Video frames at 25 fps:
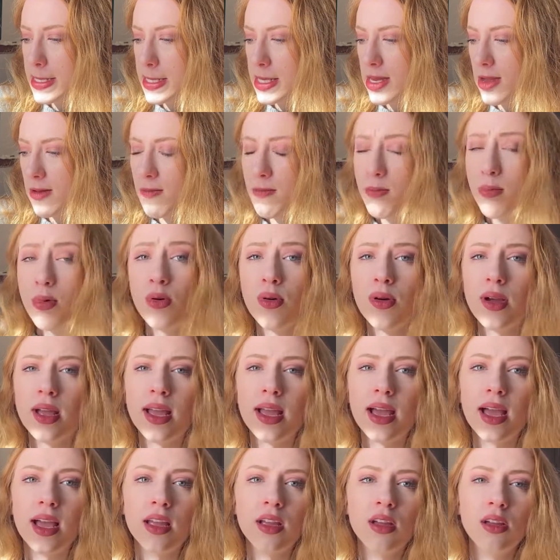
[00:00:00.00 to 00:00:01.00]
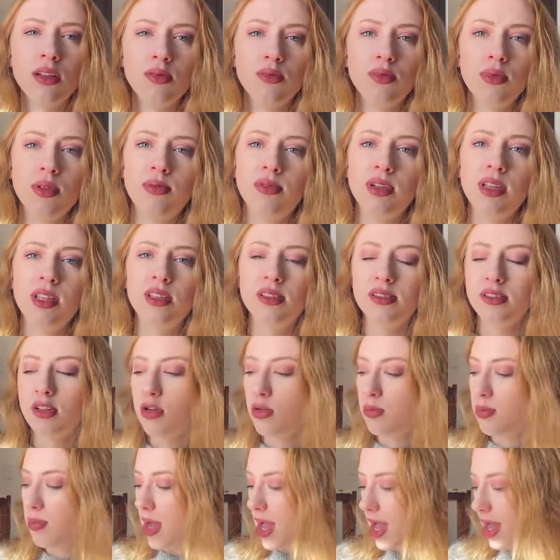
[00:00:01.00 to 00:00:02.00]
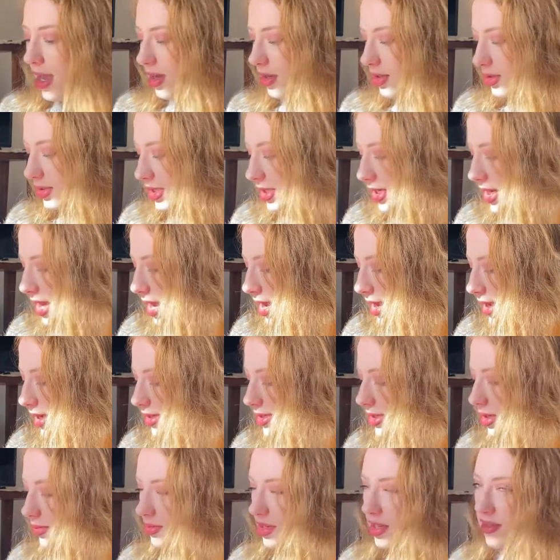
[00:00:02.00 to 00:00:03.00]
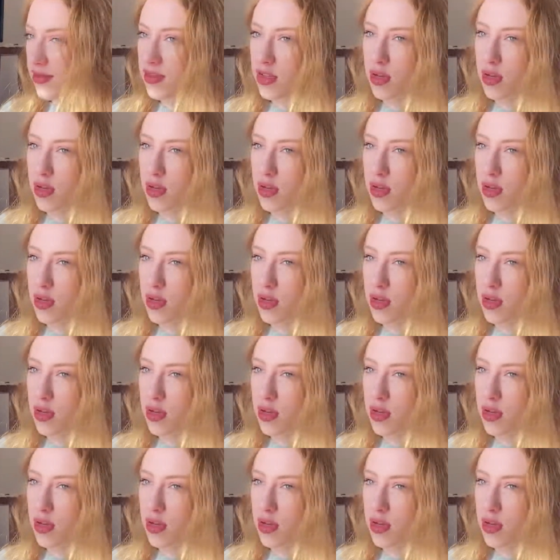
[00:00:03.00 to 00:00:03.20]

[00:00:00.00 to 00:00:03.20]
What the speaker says: boy, I could reread this whole pile today, except I have so